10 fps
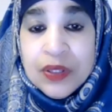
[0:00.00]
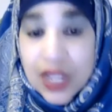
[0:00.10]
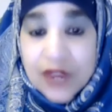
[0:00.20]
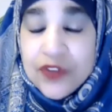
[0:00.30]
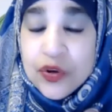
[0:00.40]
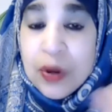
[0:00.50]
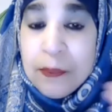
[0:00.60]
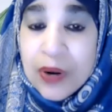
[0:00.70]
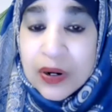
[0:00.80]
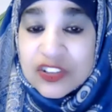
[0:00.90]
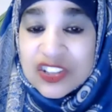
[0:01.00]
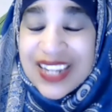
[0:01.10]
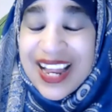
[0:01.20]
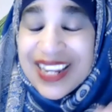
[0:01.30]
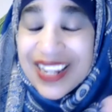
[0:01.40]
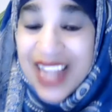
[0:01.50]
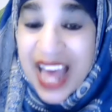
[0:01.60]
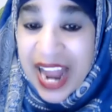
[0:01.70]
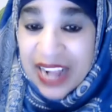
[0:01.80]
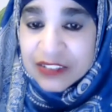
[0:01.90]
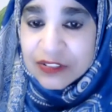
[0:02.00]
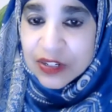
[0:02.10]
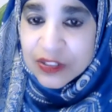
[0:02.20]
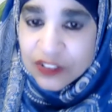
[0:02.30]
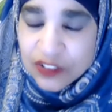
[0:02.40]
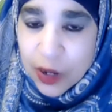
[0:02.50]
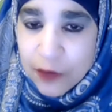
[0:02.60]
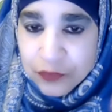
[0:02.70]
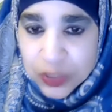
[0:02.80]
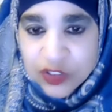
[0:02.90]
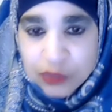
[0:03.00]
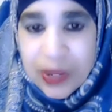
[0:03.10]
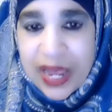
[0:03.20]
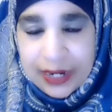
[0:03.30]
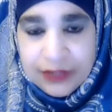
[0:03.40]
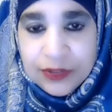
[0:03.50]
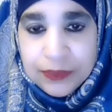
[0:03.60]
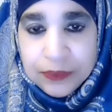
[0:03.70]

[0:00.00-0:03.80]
If you're a person that lacks self-respect,